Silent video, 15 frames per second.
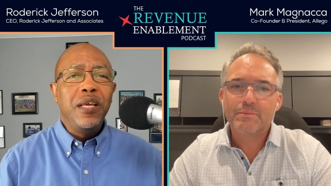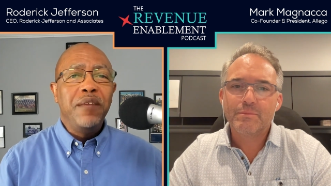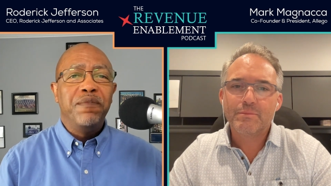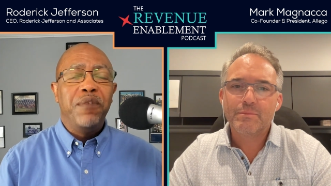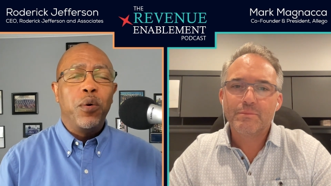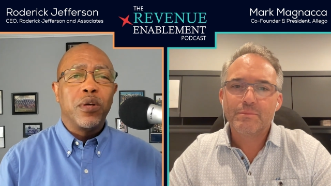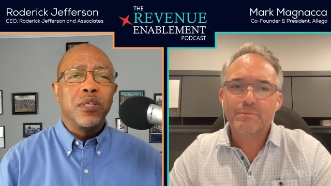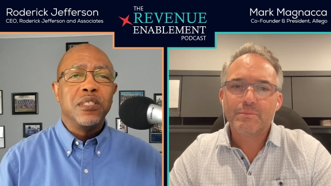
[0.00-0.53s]

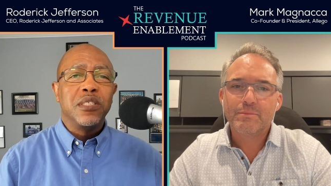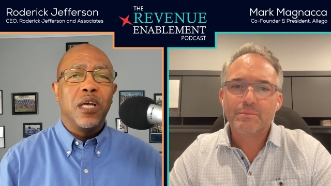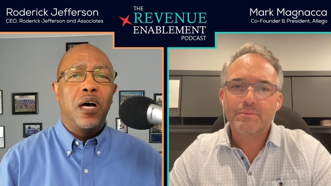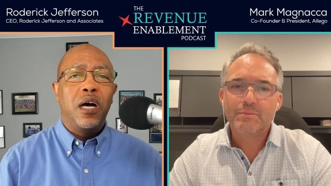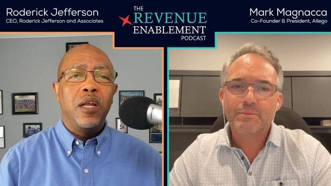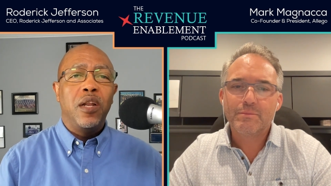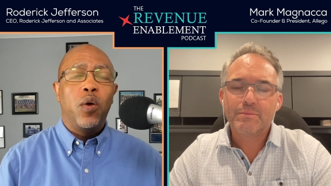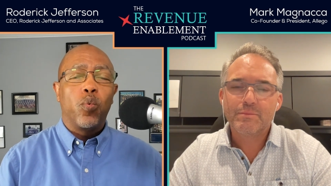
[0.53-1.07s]
Speaker 1: focus on
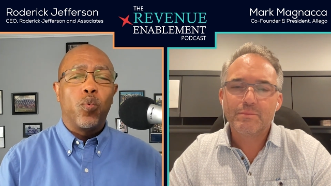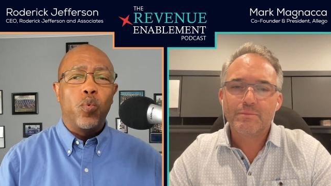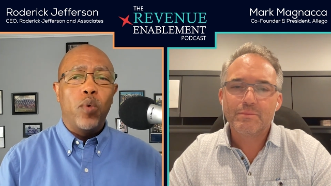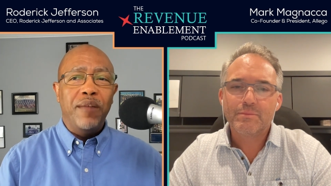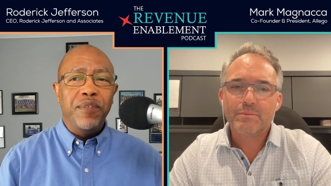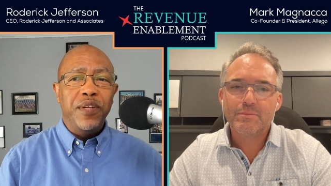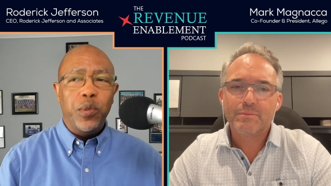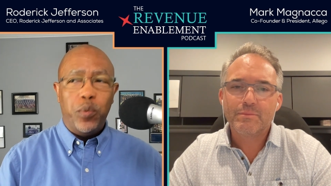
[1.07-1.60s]

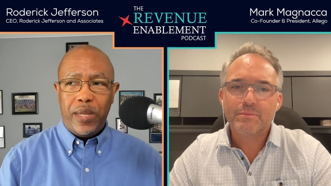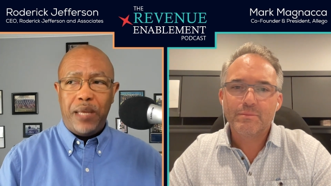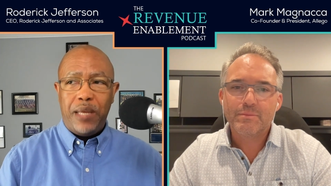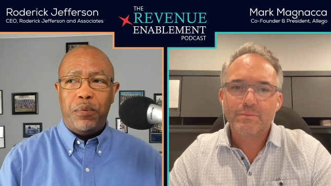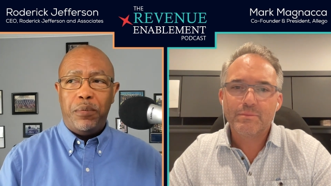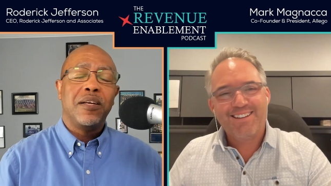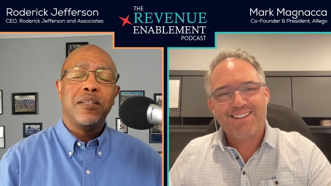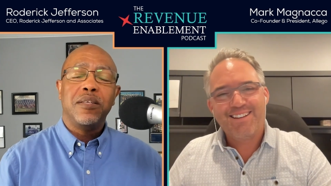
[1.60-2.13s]
revenue enablement
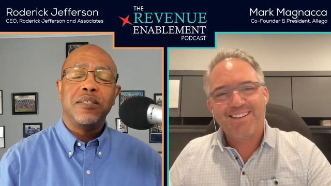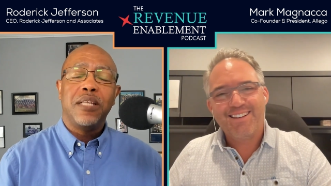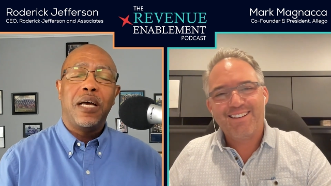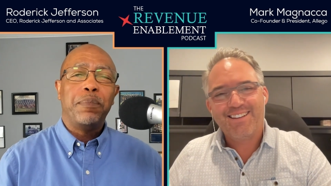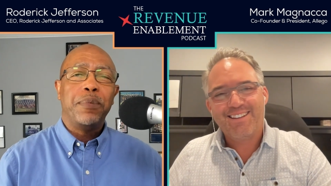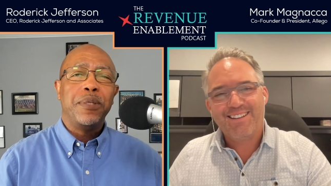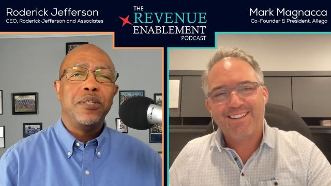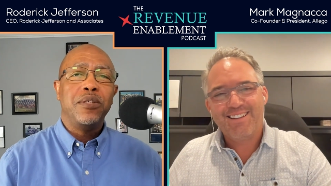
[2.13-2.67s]
there's an
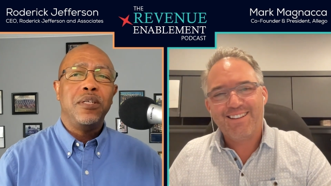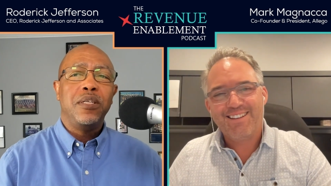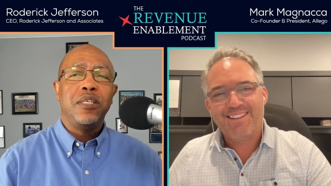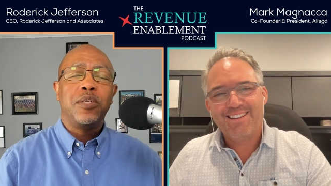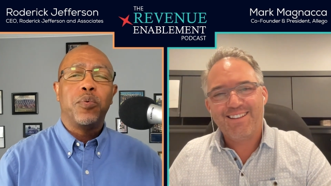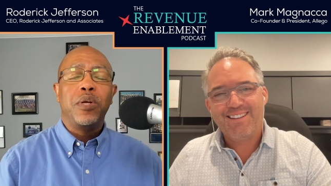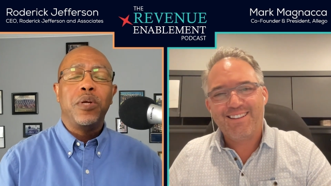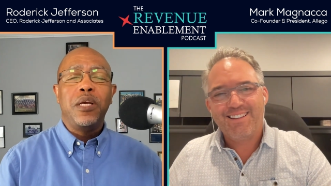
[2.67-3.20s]
opportunity to
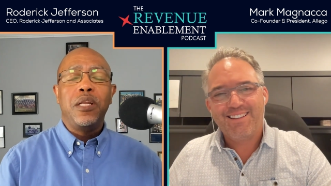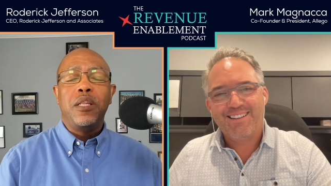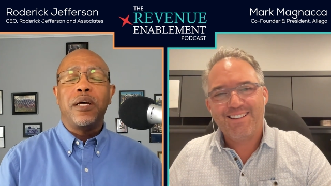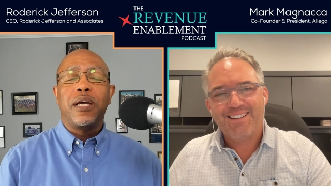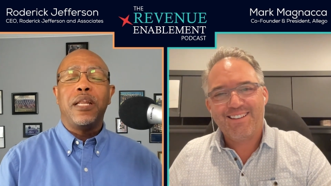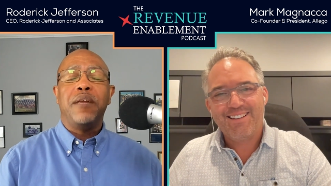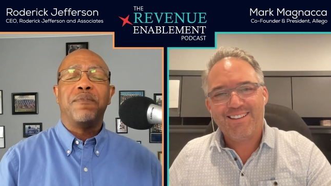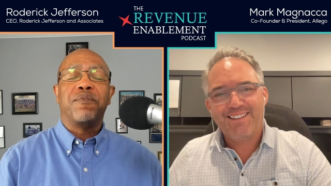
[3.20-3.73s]
really look at it
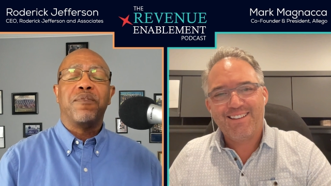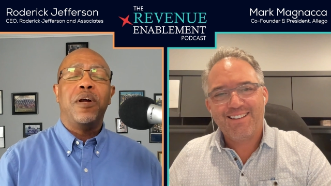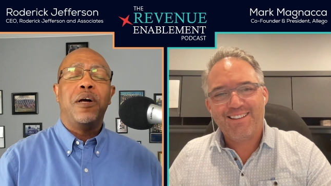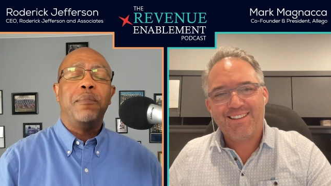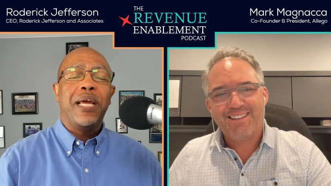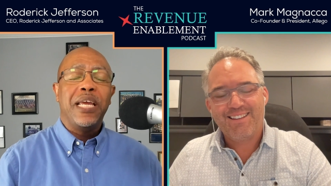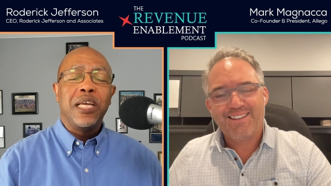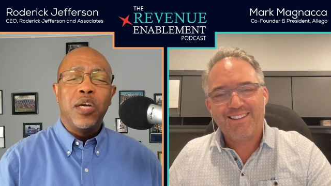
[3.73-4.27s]
from a
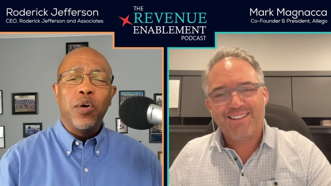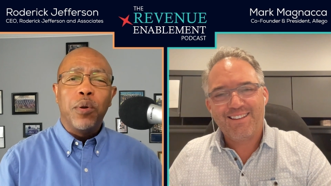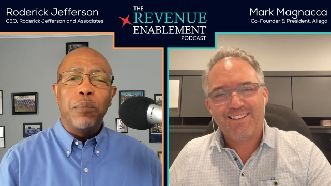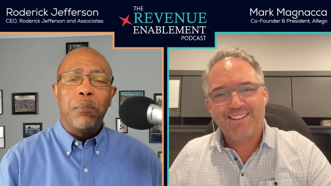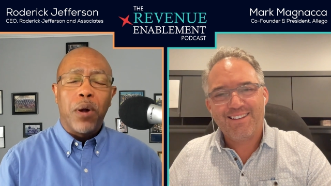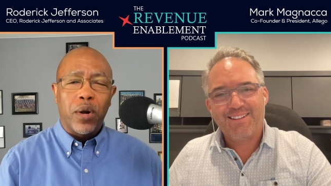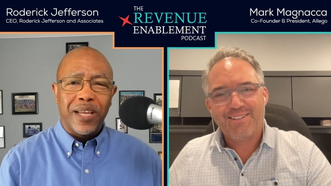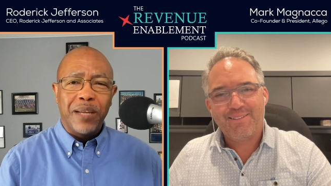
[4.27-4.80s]
go to
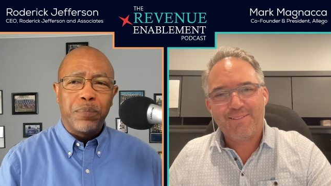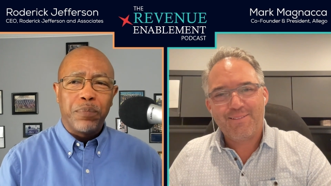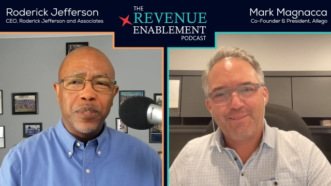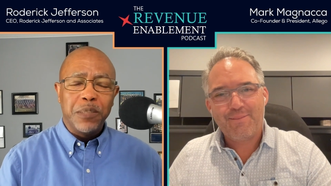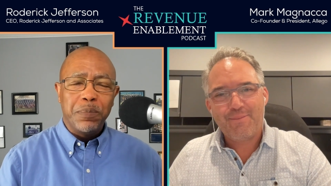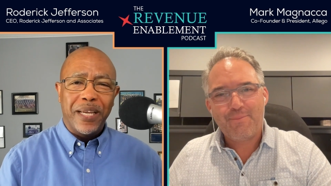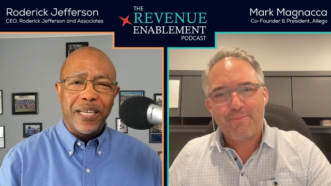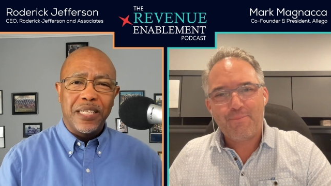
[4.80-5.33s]
market
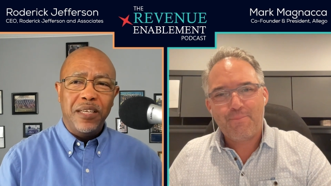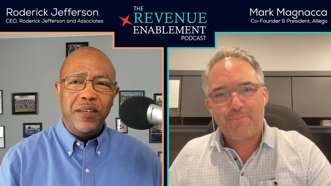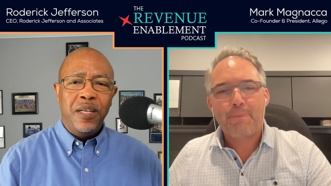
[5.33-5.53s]
perspective.